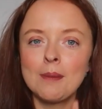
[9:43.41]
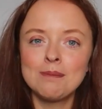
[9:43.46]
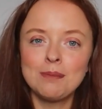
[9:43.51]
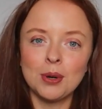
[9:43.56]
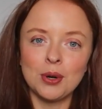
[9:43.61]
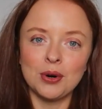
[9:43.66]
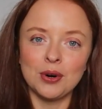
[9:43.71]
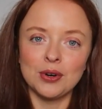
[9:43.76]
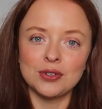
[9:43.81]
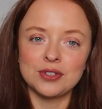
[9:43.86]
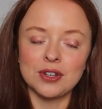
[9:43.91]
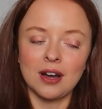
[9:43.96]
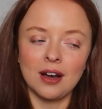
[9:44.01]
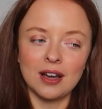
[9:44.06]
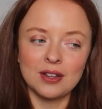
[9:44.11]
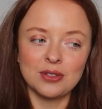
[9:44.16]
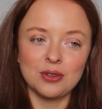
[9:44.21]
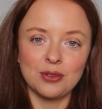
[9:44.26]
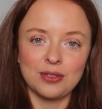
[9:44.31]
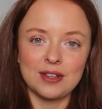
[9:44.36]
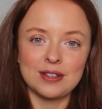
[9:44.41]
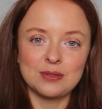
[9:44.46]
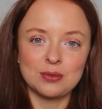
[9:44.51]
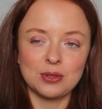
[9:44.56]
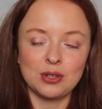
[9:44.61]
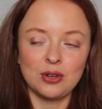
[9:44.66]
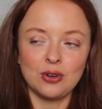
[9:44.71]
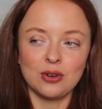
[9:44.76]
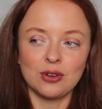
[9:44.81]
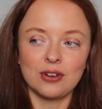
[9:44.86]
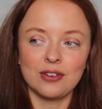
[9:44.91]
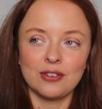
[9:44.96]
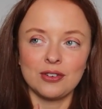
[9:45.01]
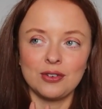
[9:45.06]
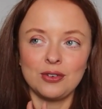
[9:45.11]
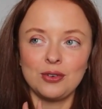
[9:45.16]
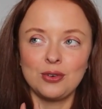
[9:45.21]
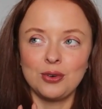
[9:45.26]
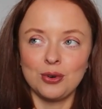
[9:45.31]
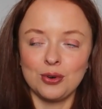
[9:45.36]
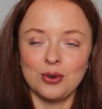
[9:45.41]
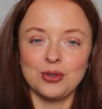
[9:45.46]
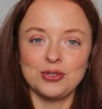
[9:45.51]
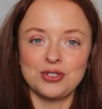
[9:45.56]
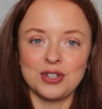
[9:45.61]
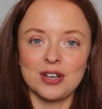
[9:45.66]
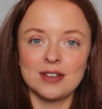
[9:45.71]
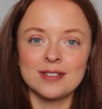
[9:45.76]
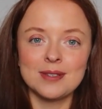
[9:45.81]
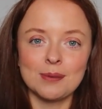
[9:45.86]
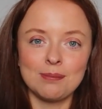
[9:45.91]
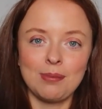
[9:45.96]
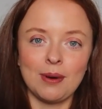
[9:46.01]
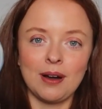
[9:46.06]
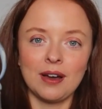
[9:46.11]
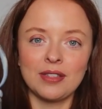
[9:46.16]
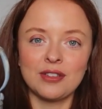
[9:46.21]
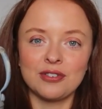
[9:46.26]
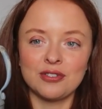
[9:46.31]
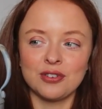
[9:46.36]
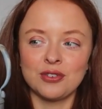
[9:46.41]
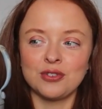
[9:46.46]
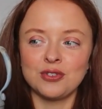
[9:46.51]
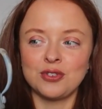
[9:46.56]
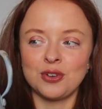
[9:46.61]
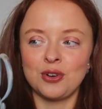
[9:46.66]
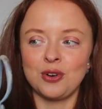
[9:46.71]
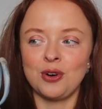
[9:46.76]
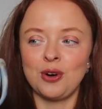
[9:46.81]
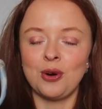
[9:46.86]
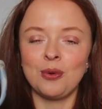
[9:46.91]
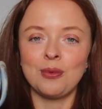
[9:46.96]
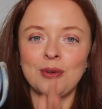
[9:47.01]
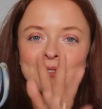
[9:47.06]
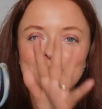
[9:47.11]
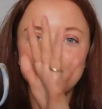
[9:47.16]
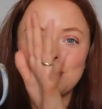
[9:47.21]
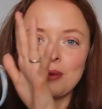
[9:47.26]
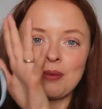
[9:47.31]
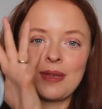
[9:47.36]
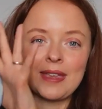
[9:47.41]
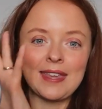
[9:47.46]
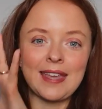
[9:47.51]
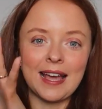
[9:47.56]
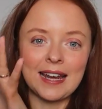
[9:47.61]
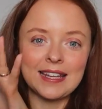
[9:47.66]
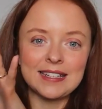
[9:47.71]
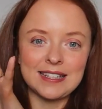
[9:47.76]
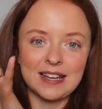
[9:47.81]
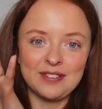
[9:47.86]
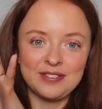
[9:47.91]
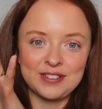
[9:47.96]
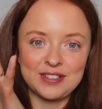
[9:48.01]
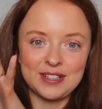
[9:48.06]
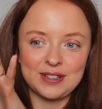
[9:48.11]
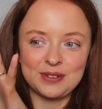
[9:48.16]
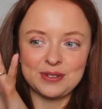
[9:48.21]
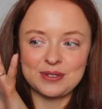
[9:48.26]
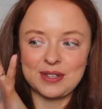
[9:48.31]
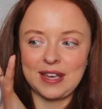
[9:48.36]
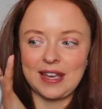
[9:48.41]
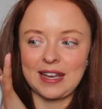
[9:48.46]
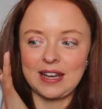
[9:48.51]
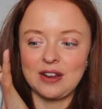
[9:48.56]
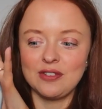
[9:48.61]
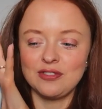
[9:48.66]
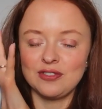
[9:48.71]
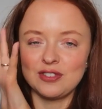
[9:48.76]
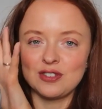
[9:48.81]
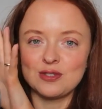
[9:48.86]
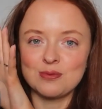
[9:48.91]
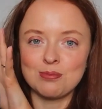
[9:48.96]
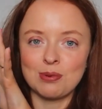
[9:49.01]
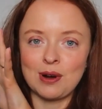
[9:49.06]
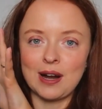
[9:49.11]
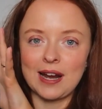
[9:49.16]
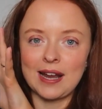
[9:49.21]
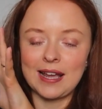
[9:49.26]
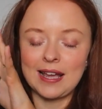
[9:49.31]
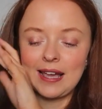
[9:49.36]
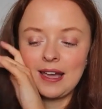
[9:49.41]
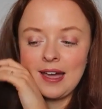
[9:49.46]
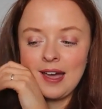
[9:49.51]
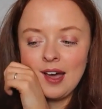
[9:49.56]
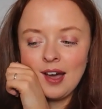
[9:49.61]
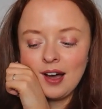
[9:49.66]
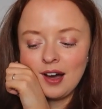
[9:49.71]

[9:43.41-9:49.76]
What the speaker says: but I thought this would look gorgeous by the front door with some yellow daffodils in for spring.